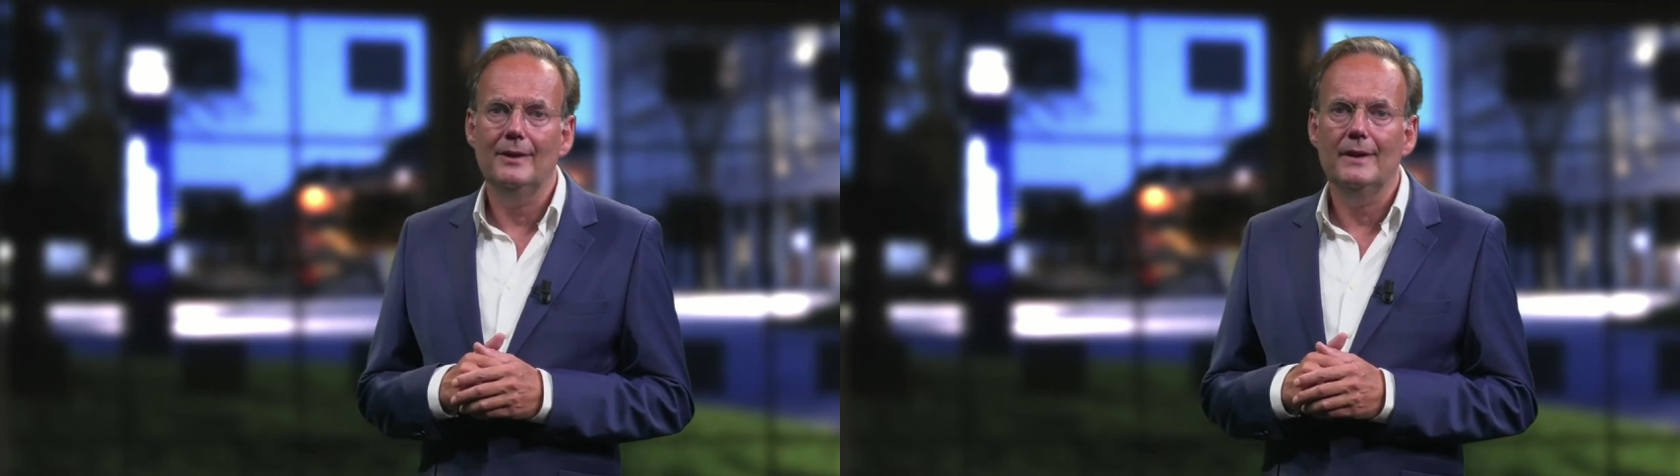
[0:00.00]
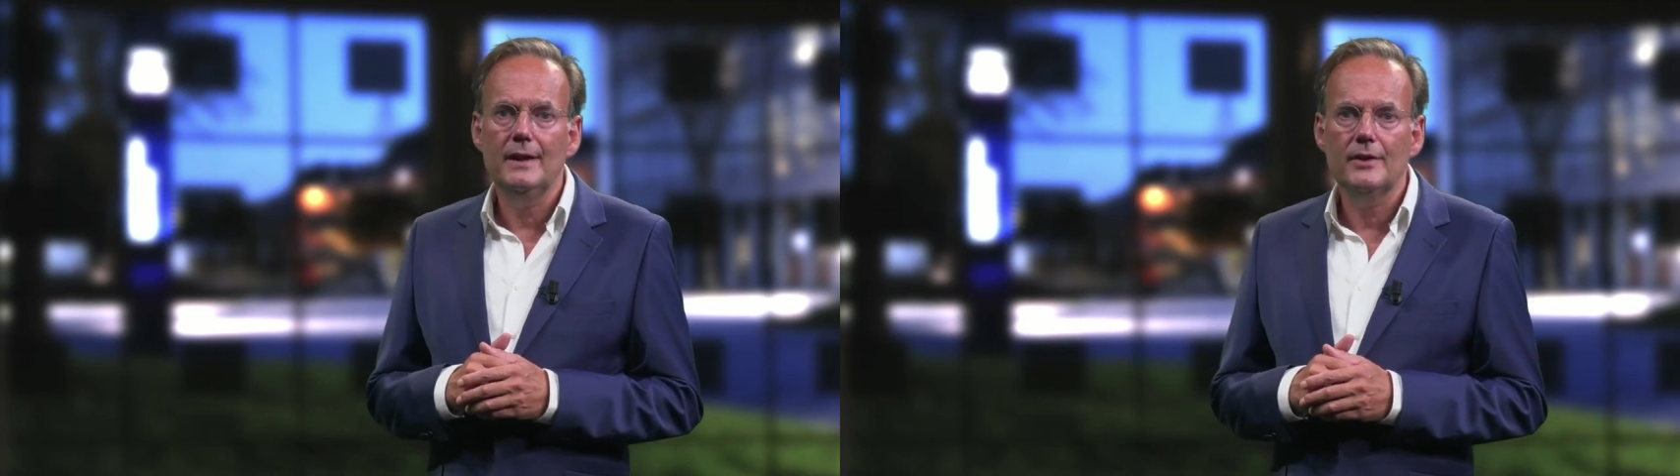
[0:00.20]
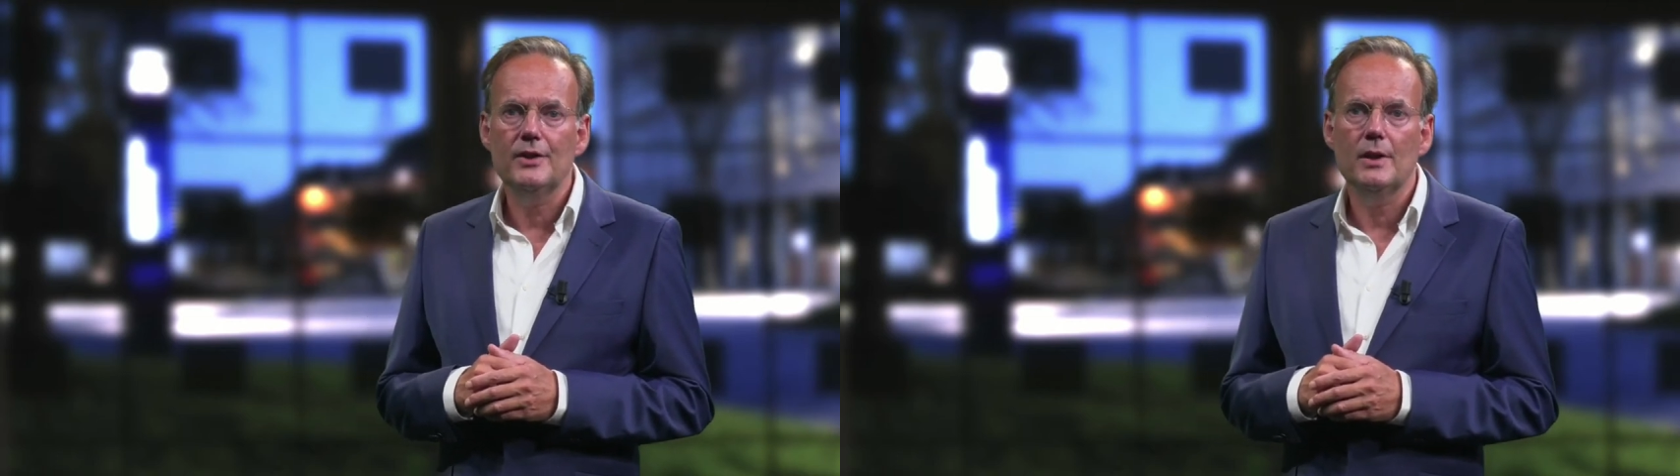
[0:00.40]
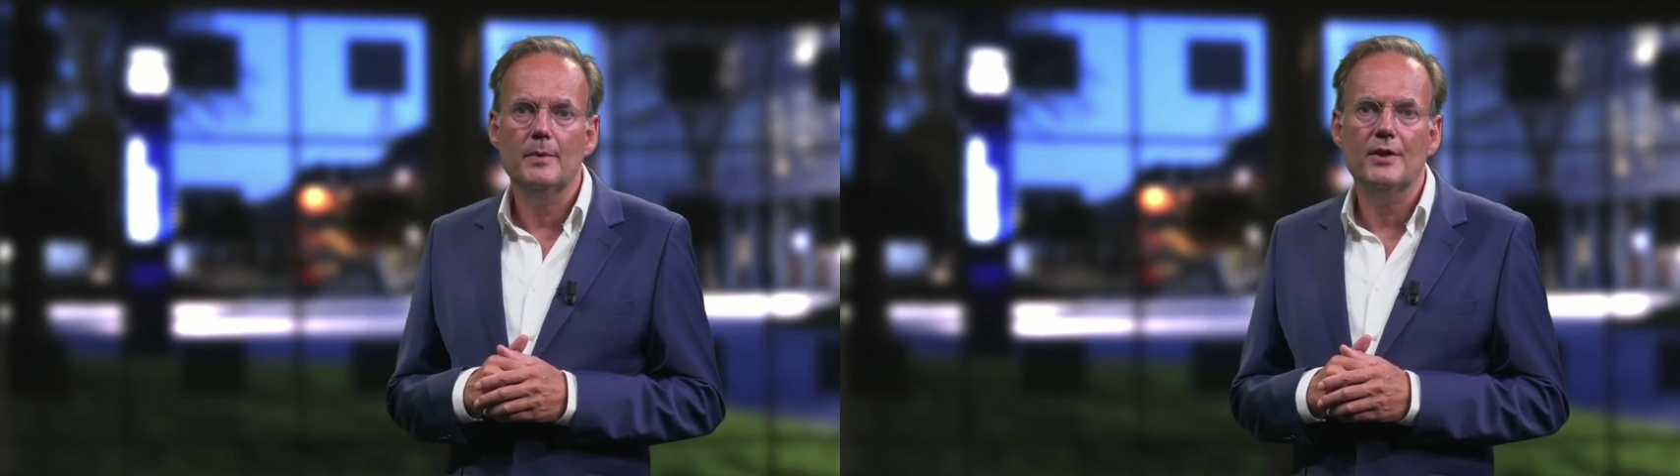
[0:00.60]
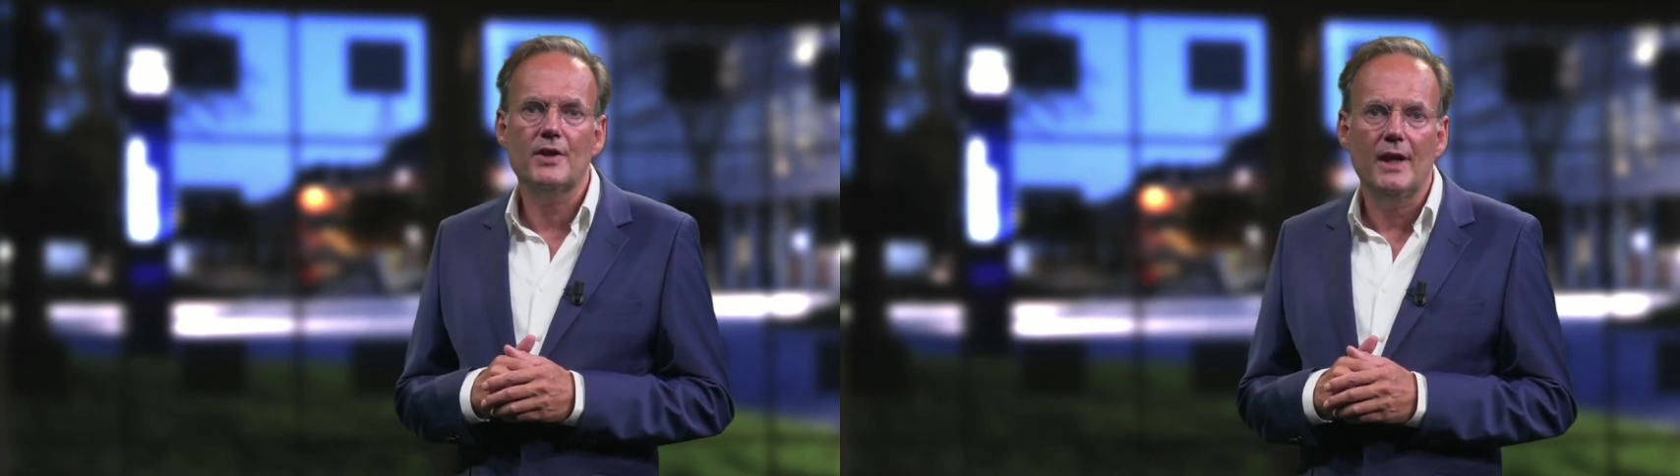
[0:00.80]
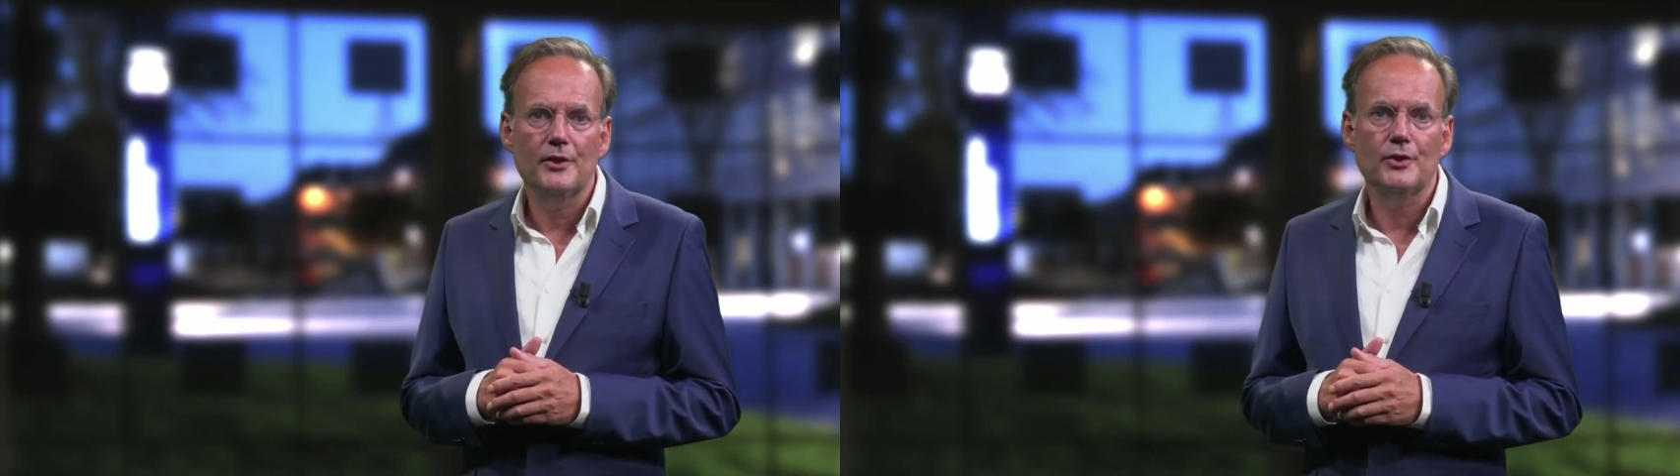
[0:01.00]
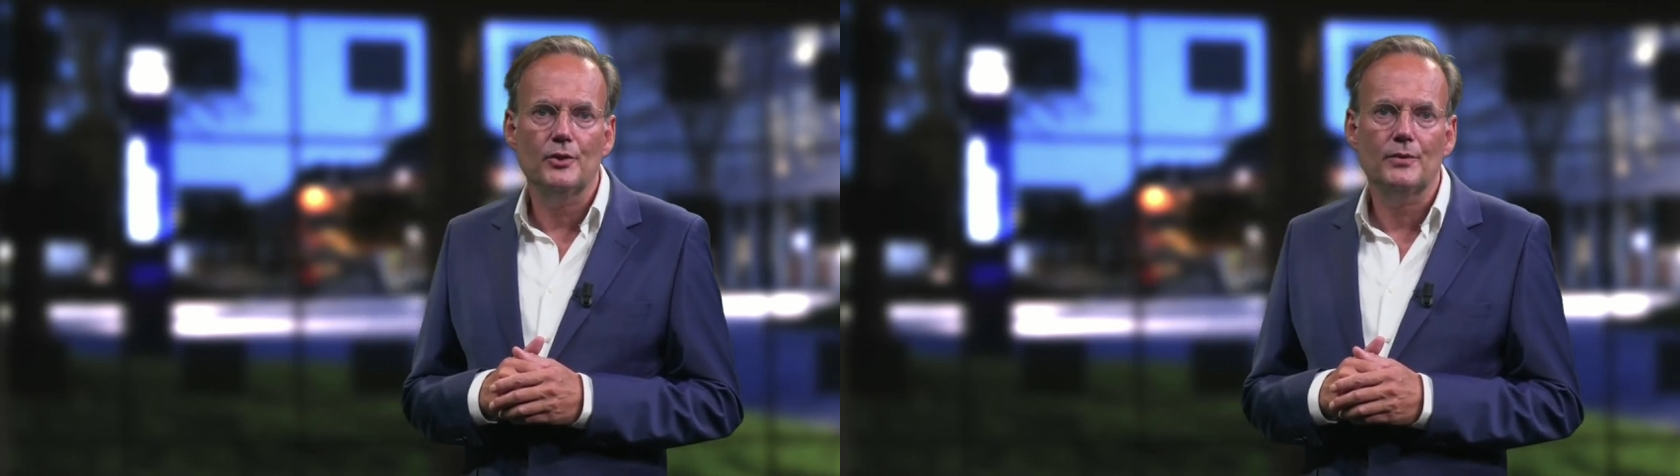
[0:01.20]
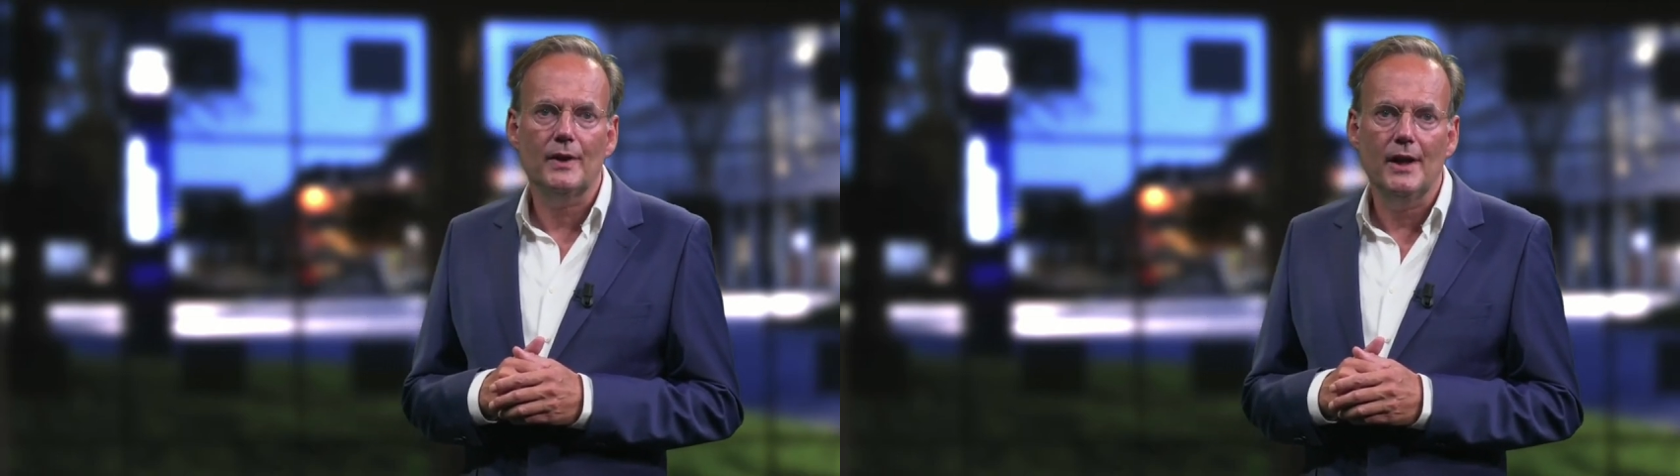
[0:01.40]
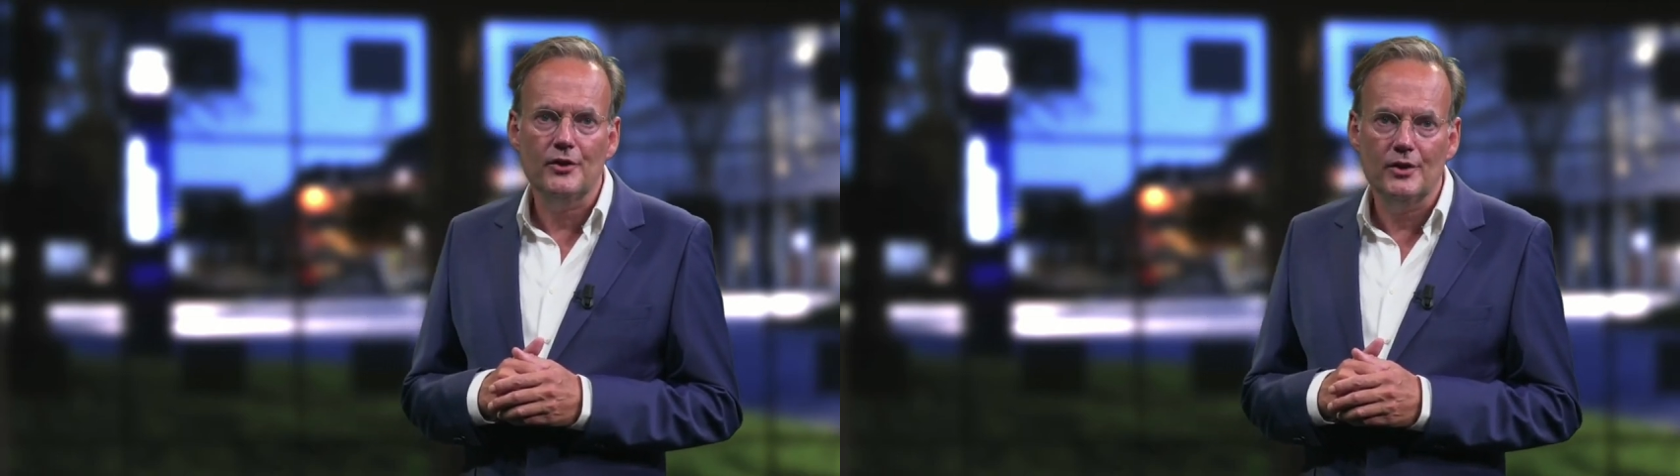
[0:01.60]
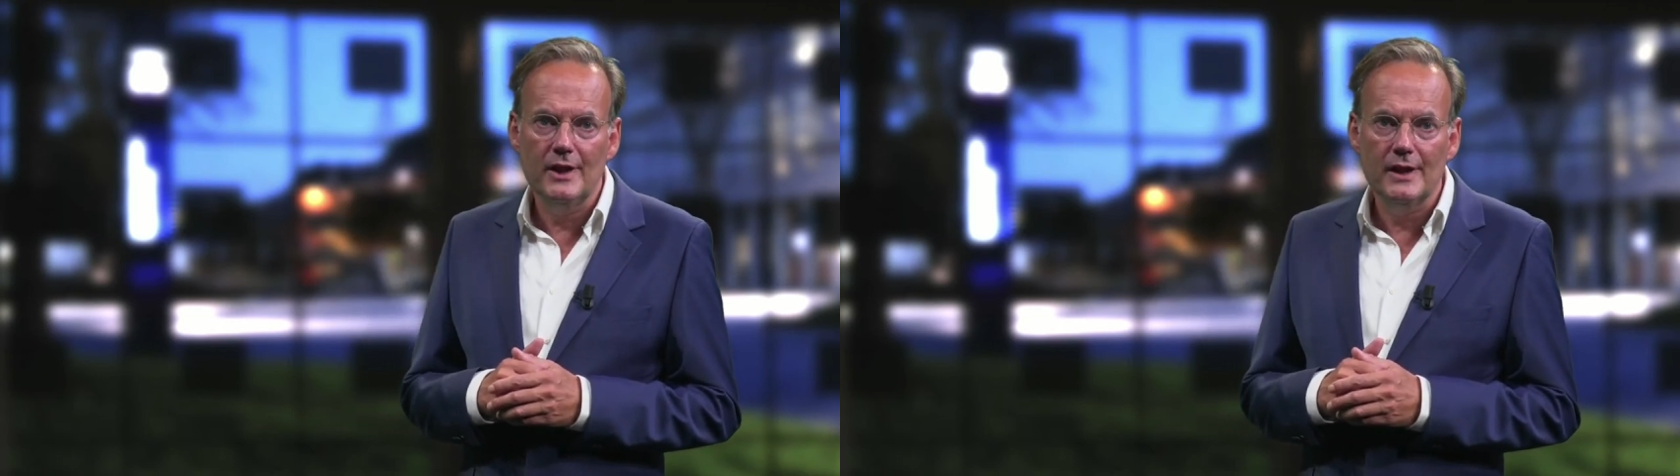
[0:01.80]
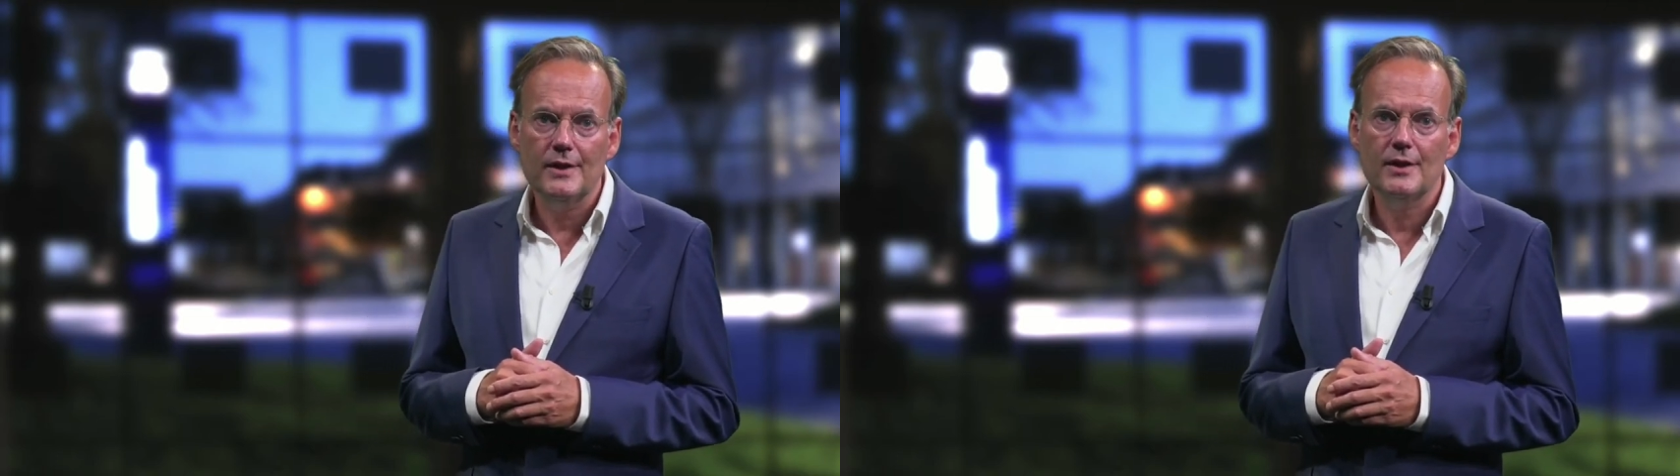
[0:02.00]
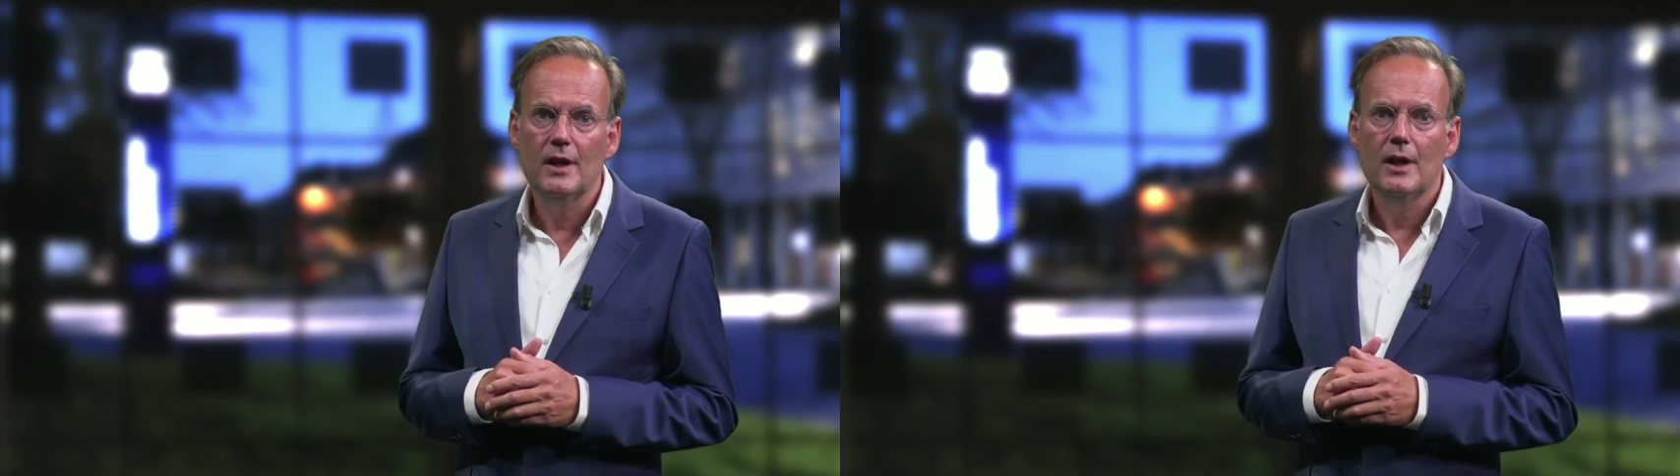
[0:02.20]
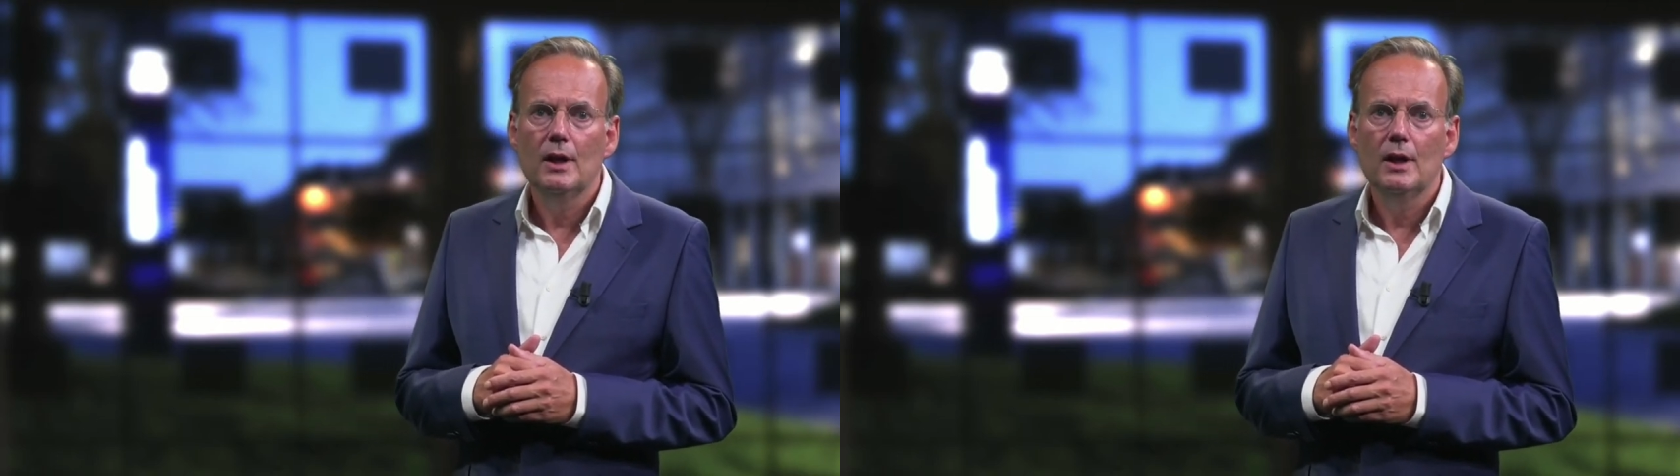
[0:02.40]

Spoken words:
Leadership Essentials for Engineers,